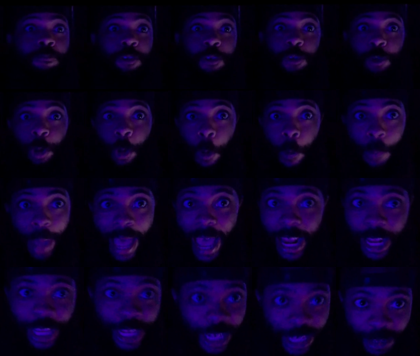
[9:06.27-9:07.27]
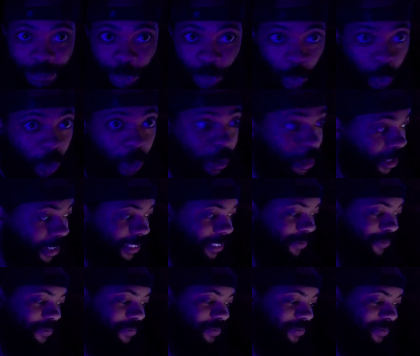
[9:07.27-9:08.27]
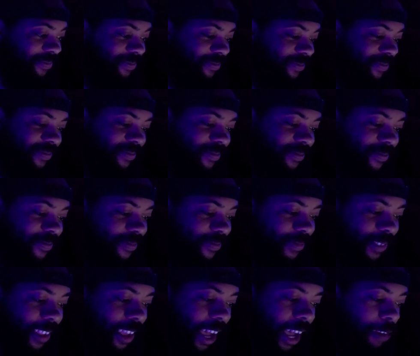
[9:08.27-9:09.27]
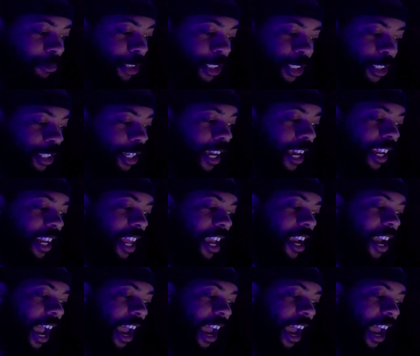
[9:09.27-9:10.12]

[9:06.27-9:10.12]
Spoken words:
You don't matter anymore. I'm just saying, they